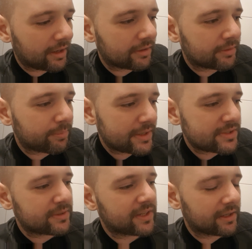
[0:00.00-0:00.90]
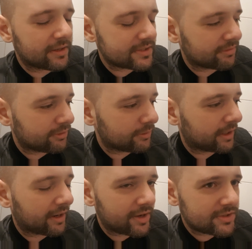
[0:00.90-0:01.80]
get, the best thing is if you
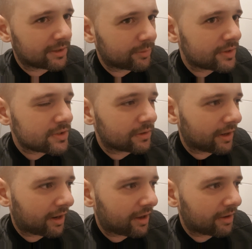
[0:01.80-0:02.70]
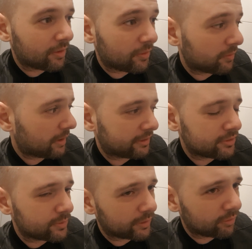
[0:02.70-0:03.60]
can ask the question how, like
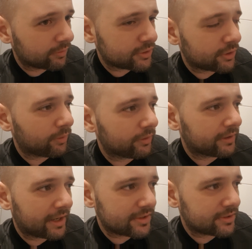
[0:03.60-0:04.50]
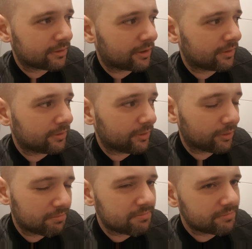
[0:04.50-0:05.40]
you do an over the shoulder and ask your,
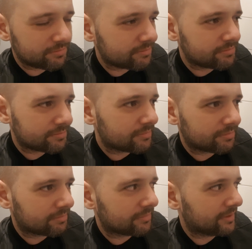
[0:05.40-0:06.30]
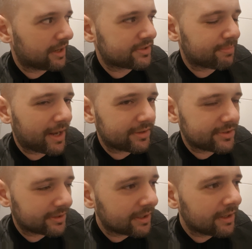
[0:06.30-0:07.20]
your next
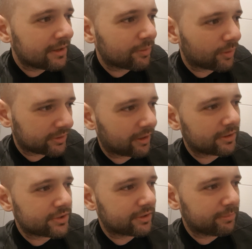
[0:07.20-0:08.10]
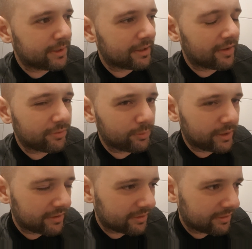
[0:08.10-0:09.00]
manager, what color should it be? And you
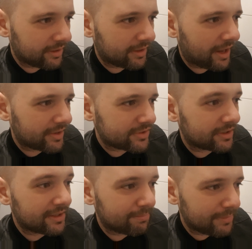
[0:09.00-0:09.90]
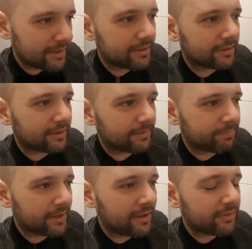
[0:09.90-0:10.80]
get an, an answer immediately.
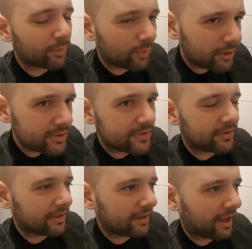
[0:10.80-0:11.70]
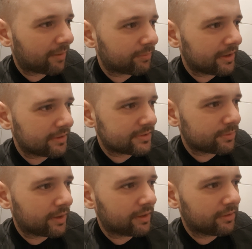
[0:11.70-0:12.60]
The worst thing is
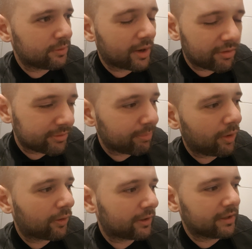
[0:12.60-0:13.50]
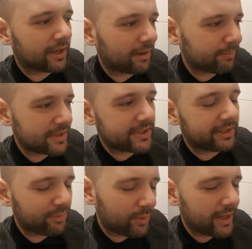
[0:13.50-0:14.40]
when you have to block it and
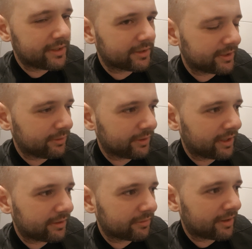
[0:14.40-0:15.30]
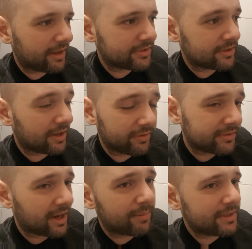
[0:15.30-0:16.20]
basically wait until you get an answer, and the
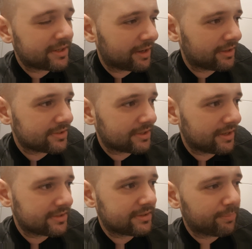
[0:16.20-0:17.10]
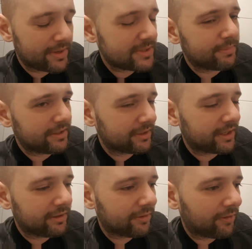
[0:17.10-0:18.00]
time it takes is the best
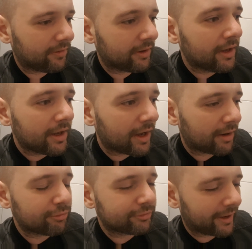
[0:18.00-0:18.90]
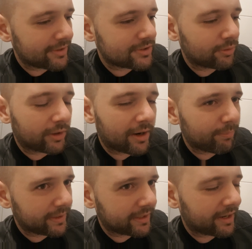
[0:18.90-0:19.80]
indicator on how fast your
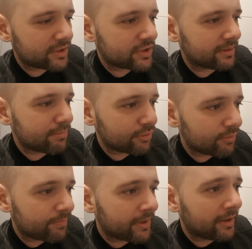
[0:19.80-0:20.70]
company can actually move.